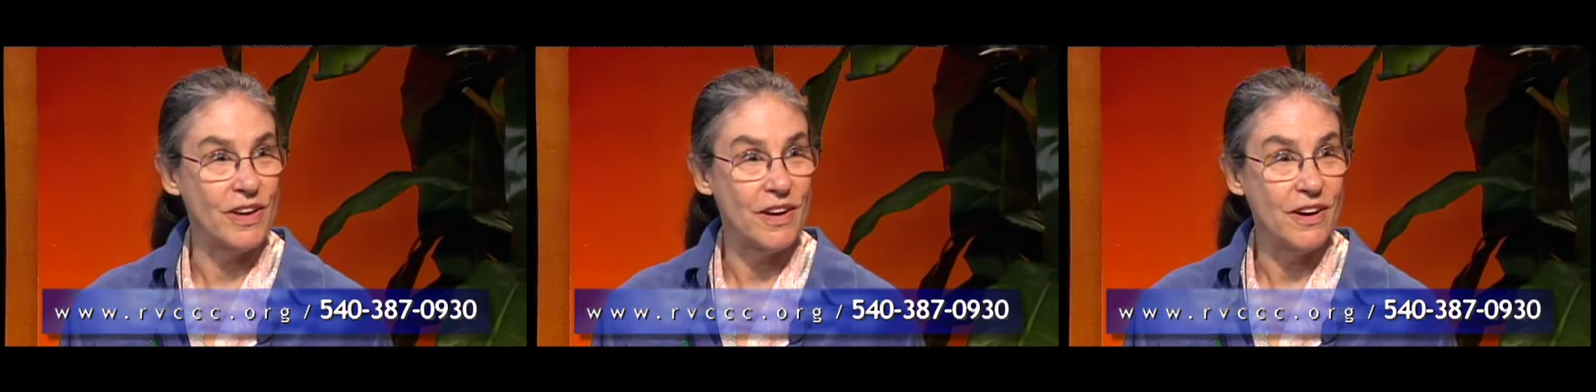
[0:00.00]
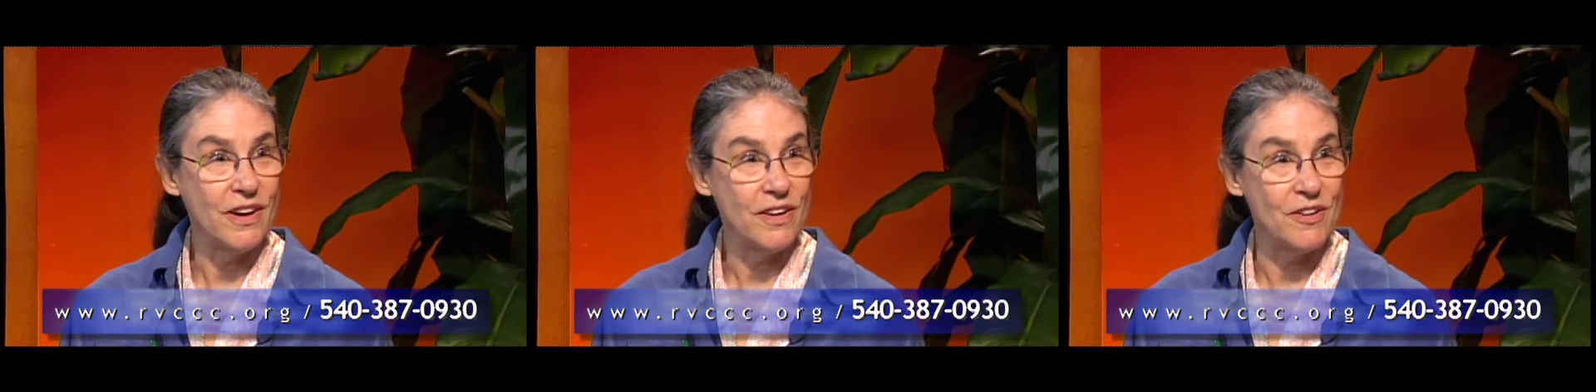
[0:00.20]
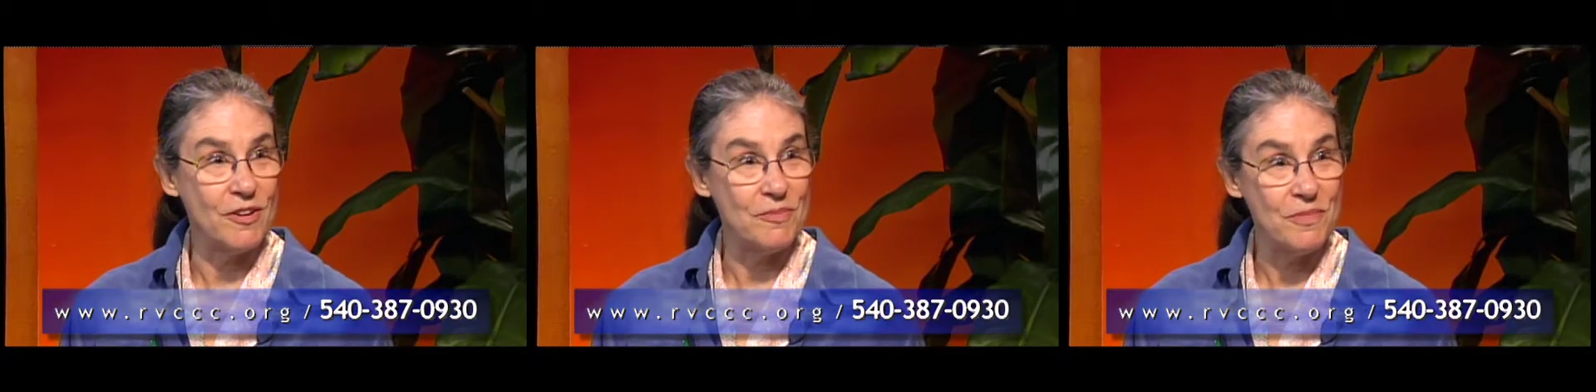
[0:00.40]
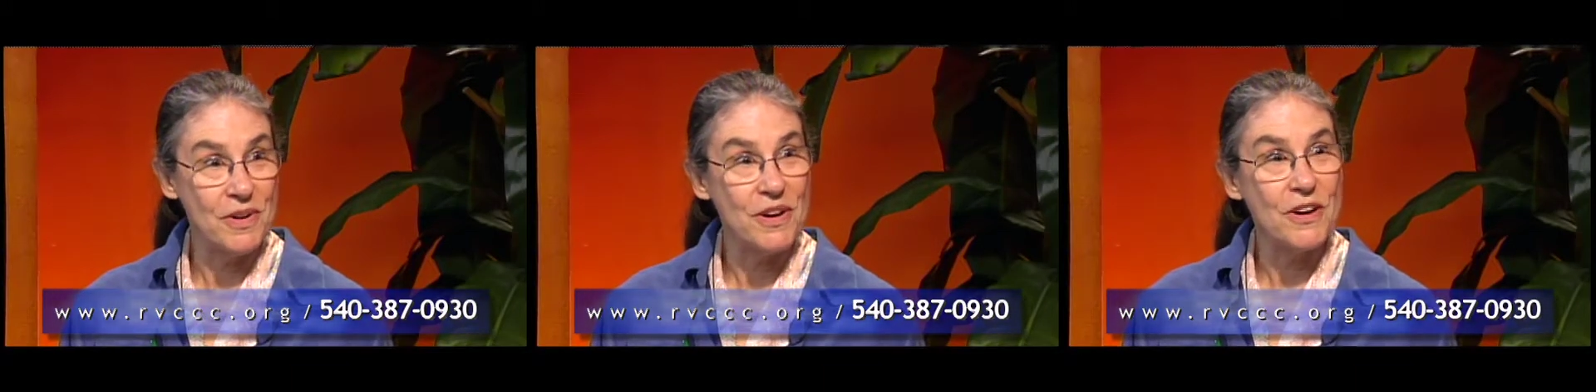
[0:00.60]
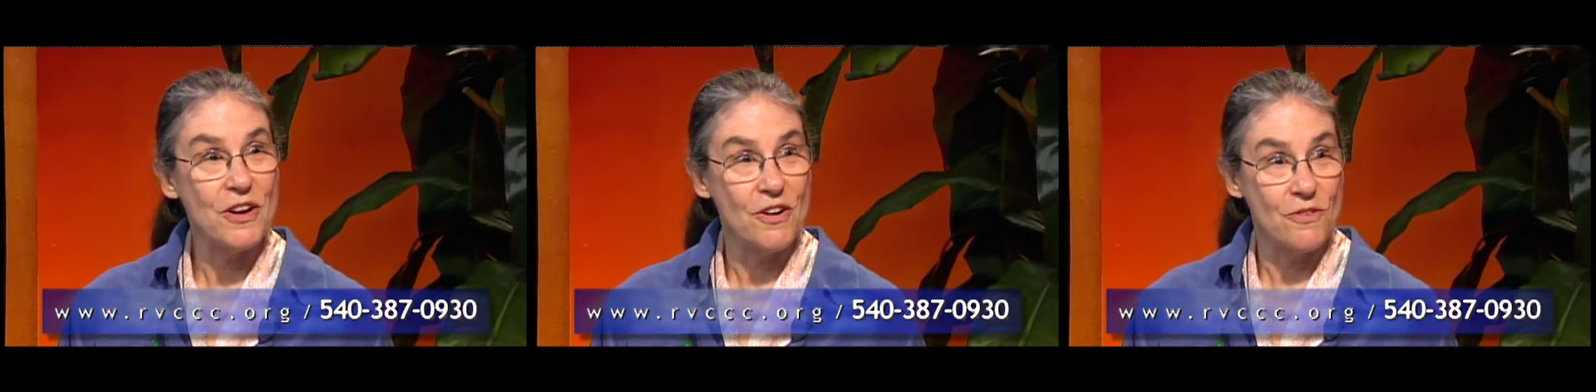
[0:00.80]
income
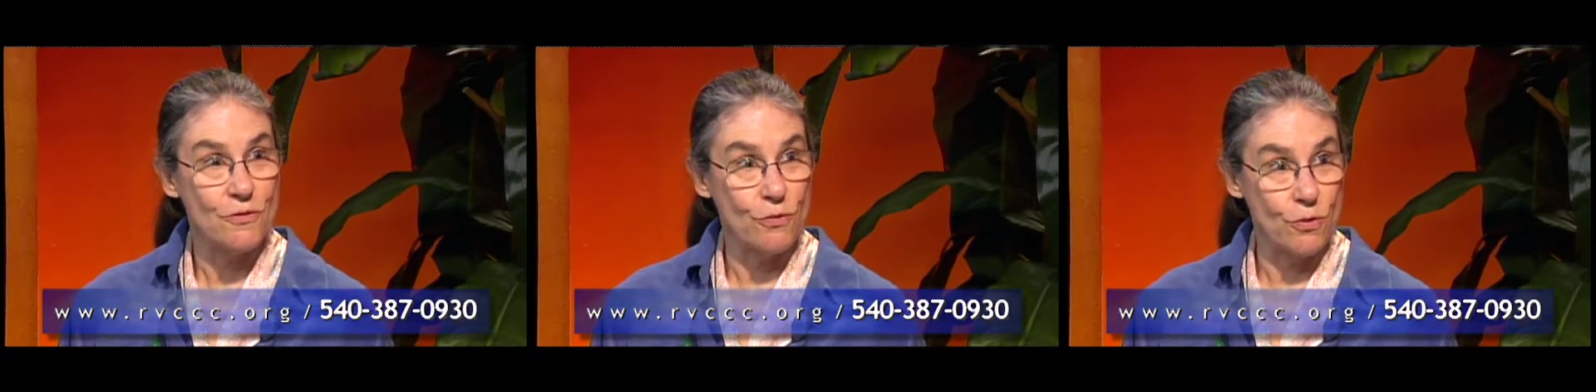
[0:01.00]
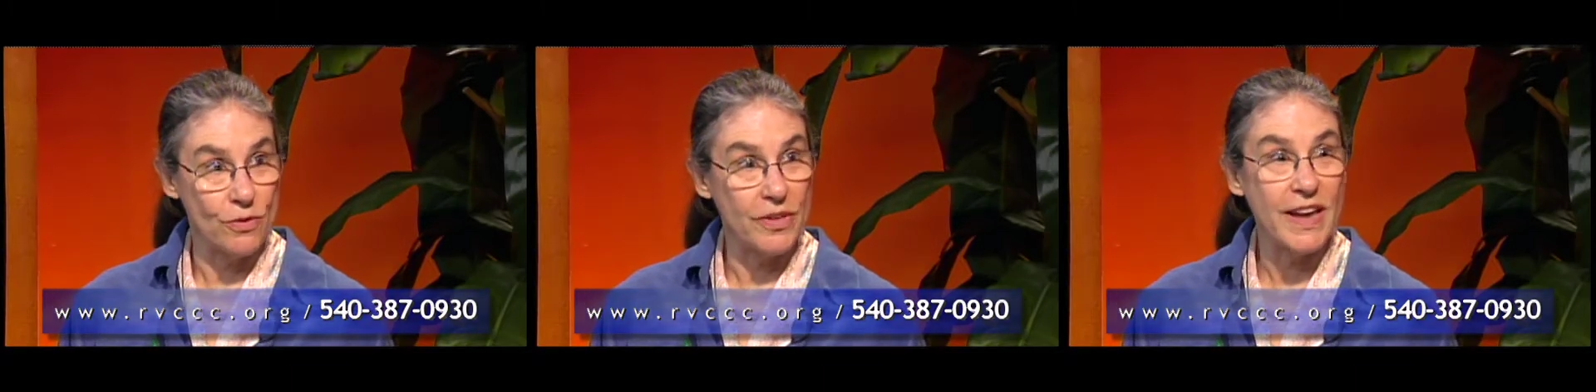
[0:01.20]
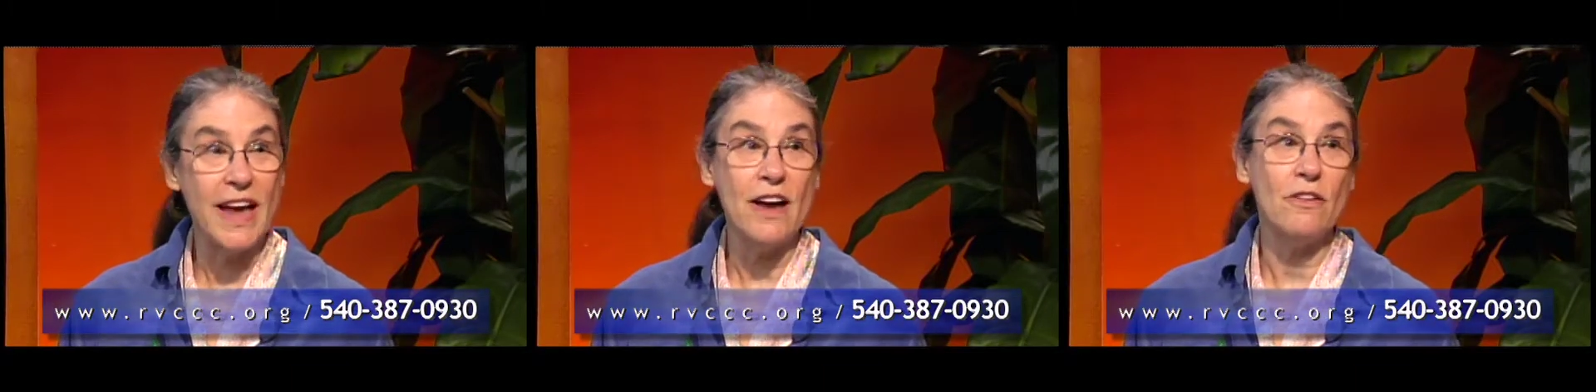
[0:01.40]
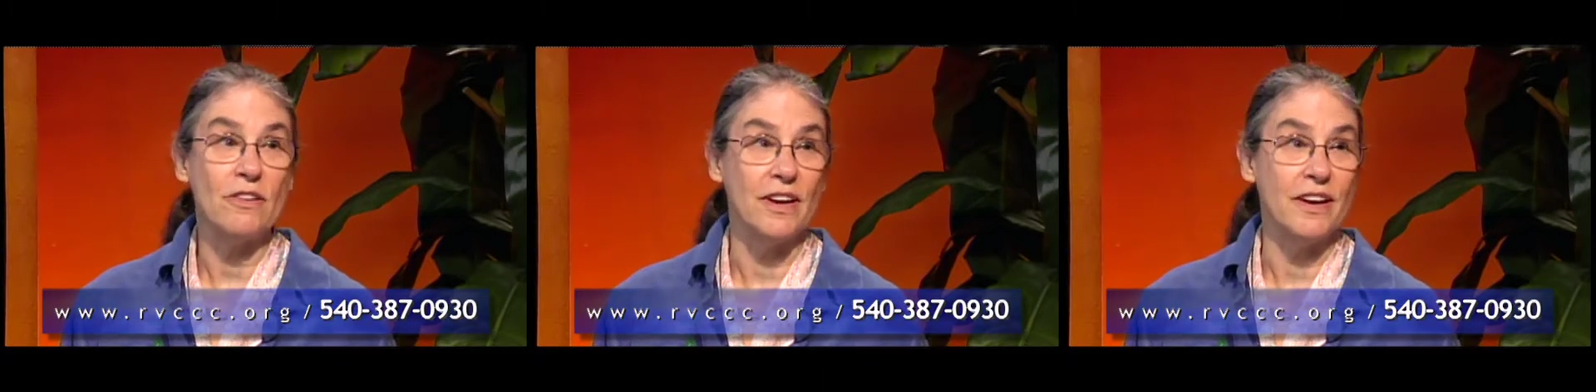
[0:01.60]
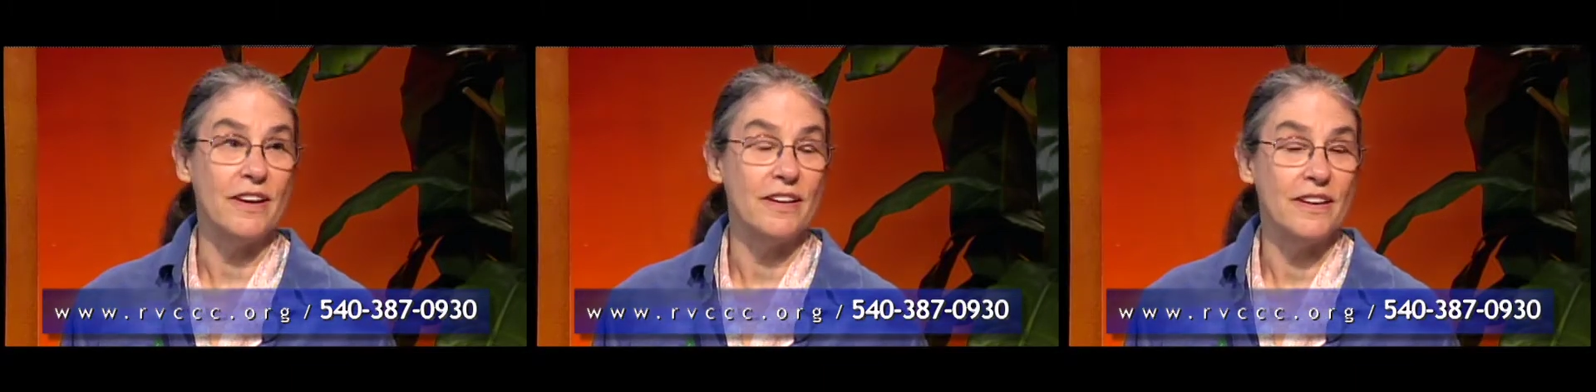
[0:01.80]
for the
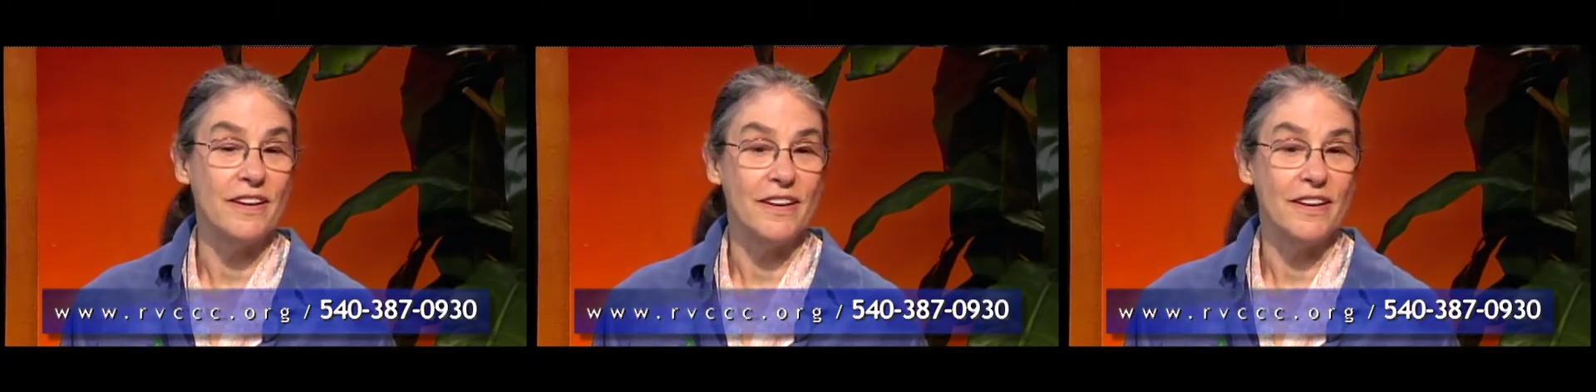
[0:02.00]
county,